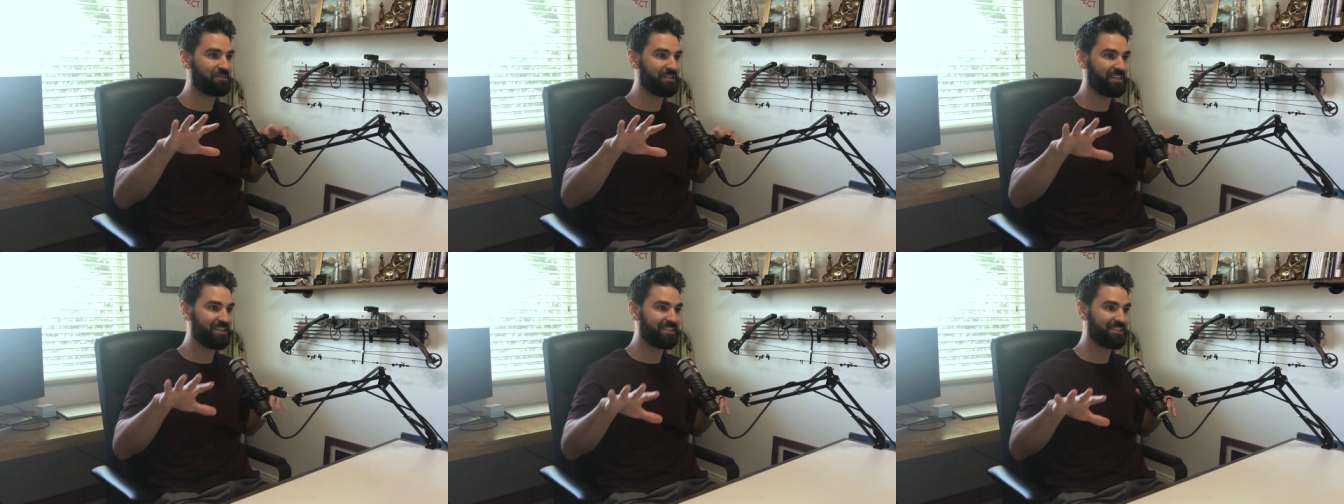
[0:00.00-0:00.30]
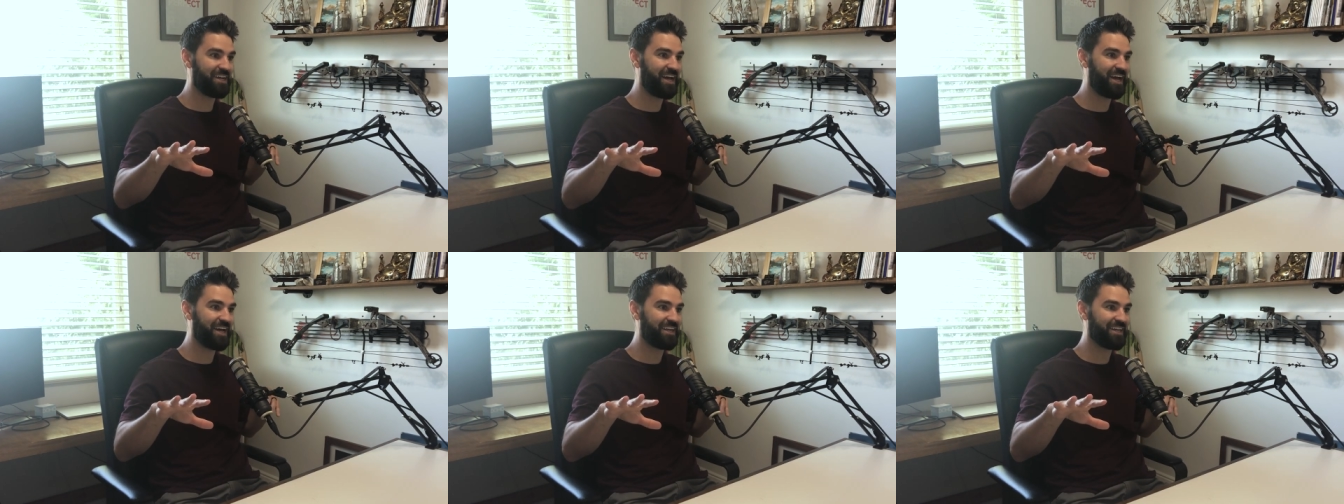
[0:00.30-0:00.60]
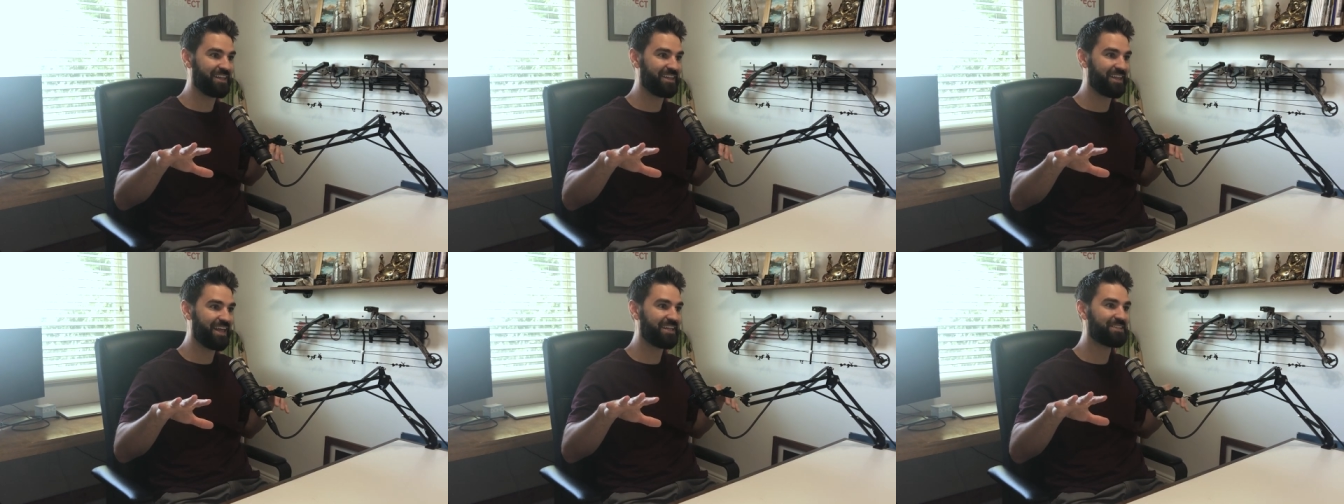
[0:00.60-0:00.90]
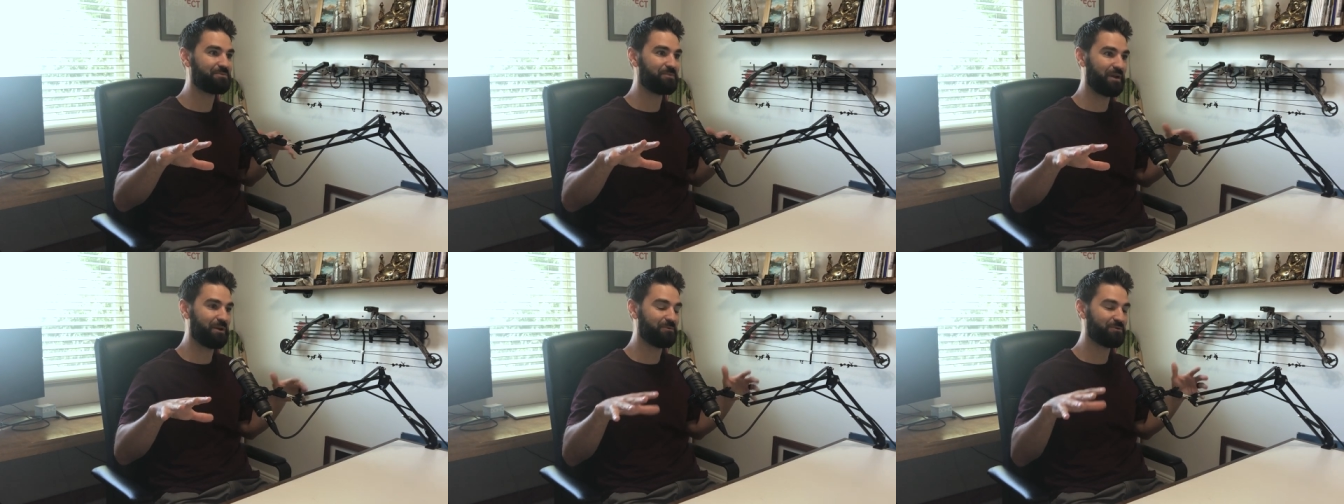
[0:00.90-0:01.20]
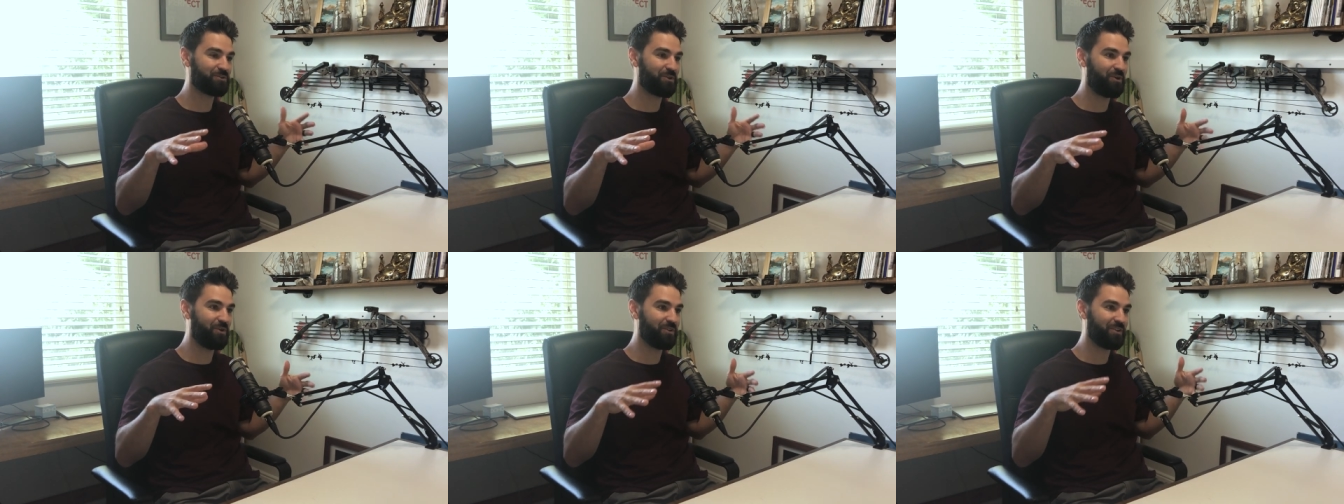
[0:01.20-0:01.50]
them to design, and that's what I
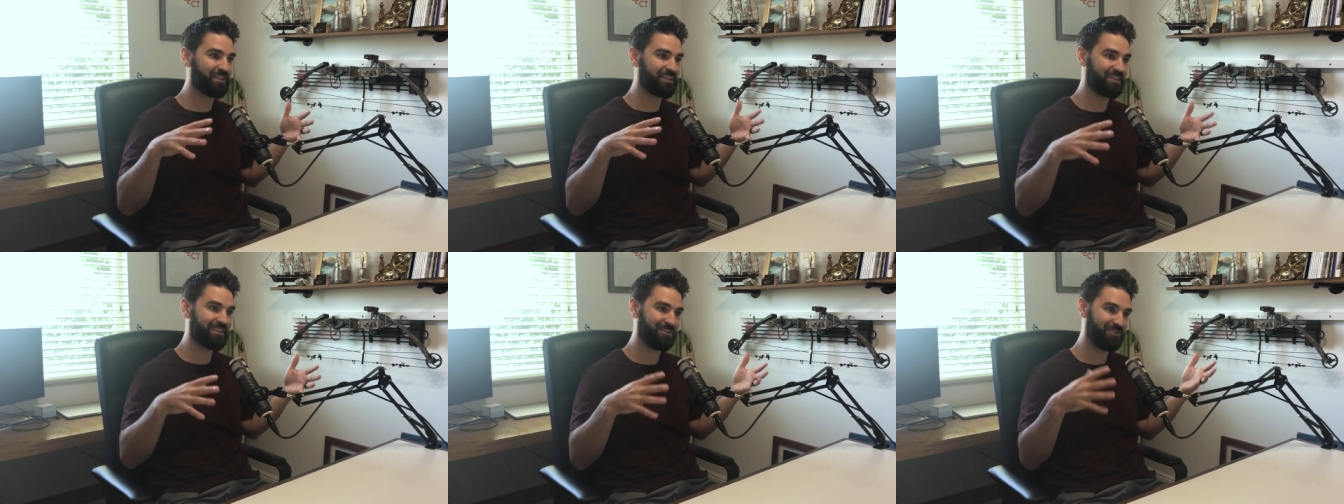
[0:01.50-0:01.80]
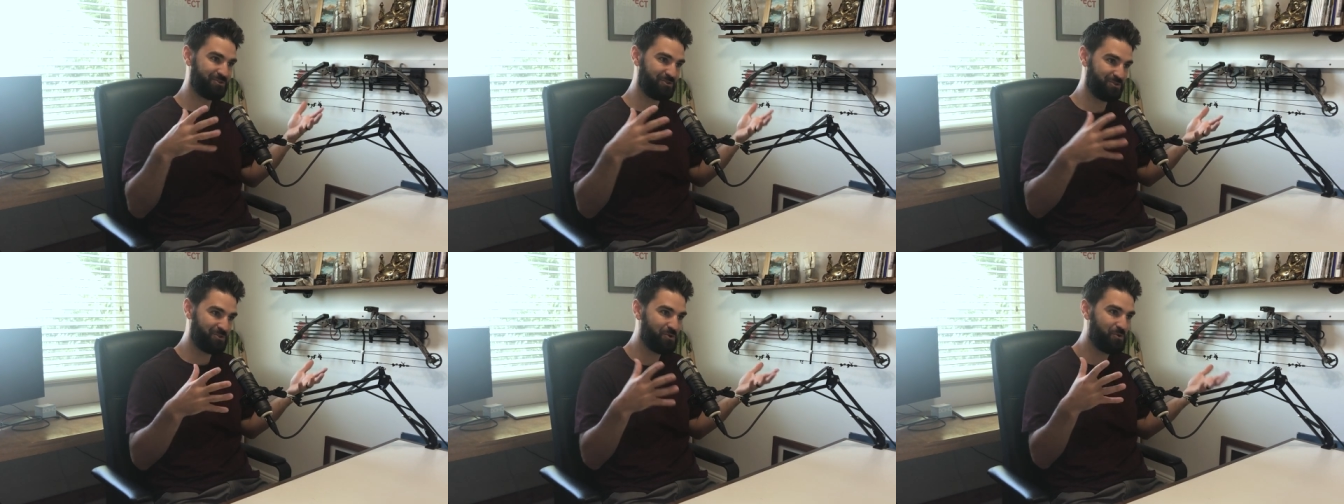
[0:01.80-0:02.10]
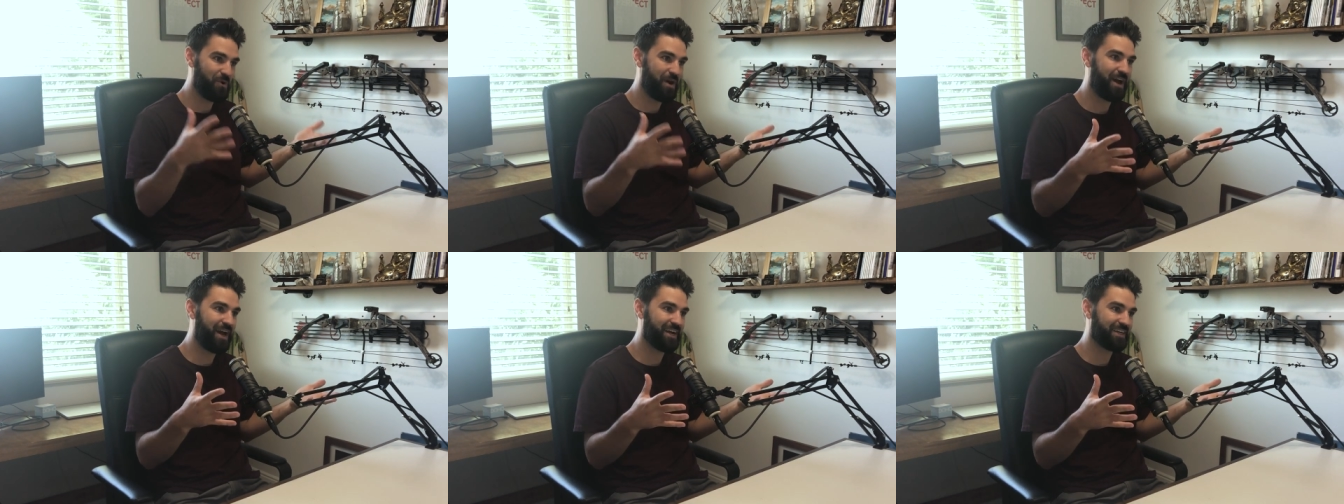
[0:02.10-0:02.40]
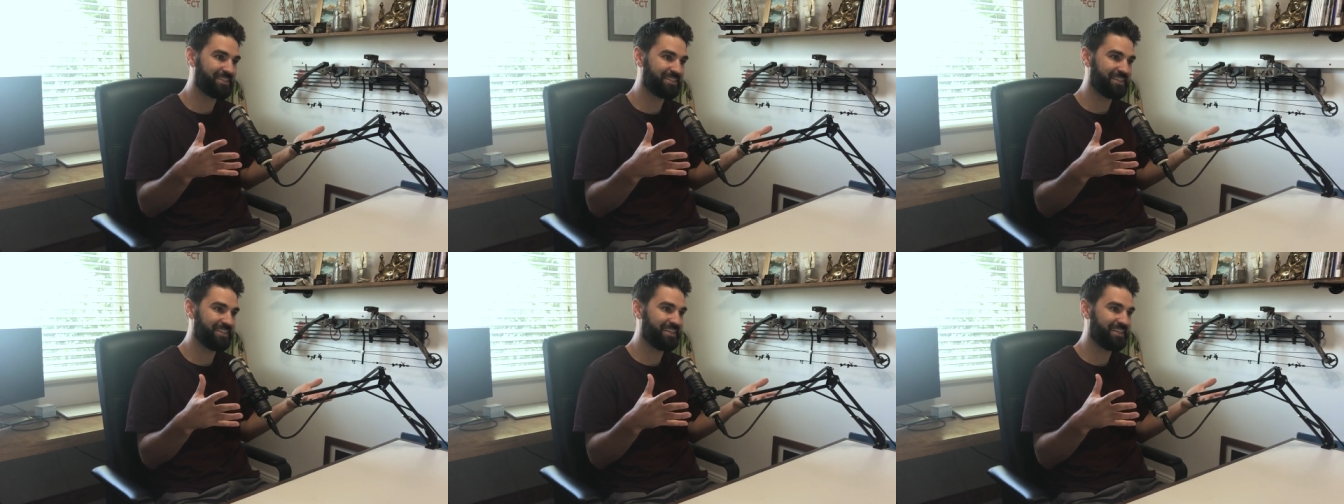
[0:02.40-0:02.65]
was calling UX.